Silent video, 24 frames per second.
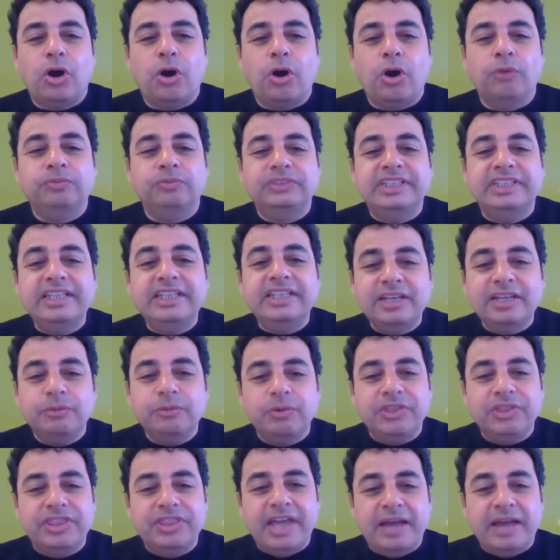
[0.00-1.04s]
of
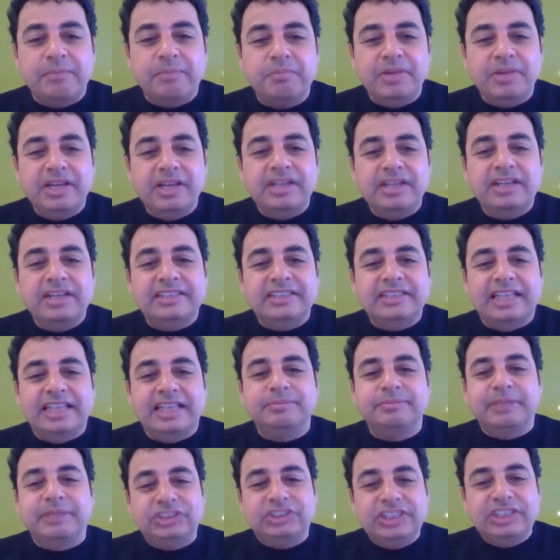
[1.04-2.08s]
dealing with them,
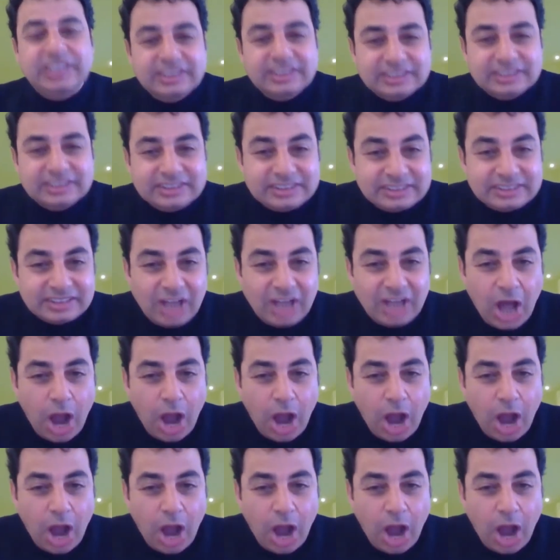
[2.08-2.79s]
that machines